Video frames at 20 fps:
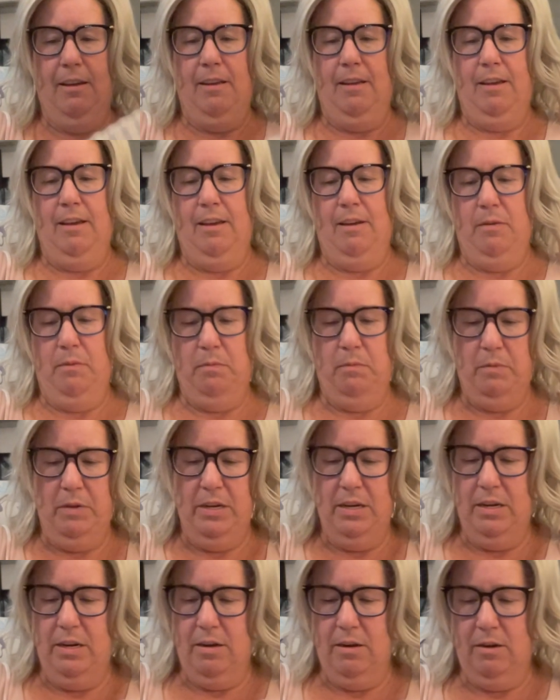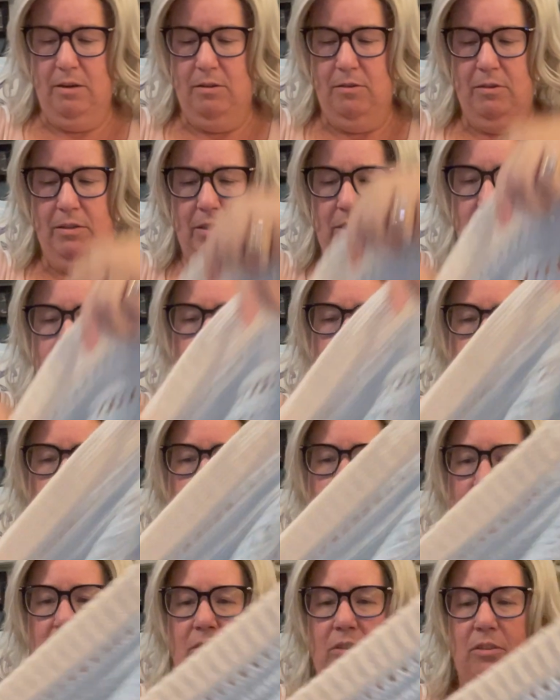And we are going to
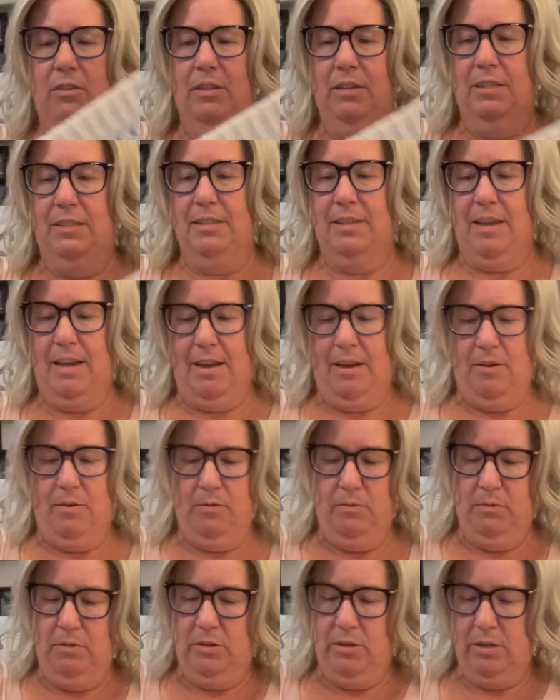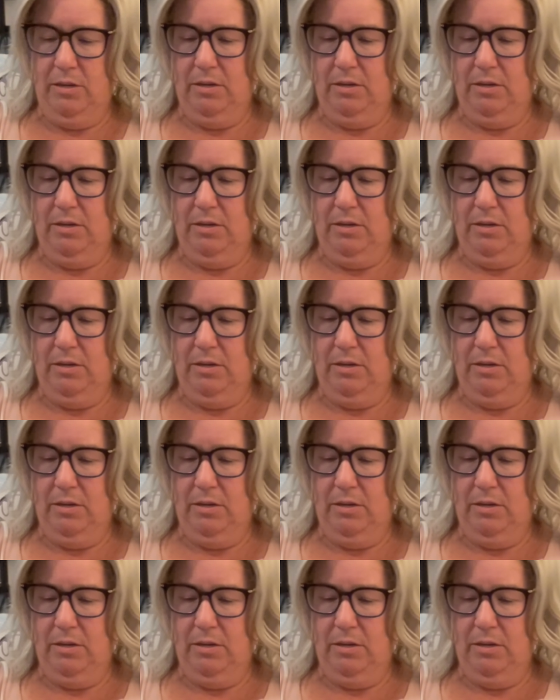measure this out.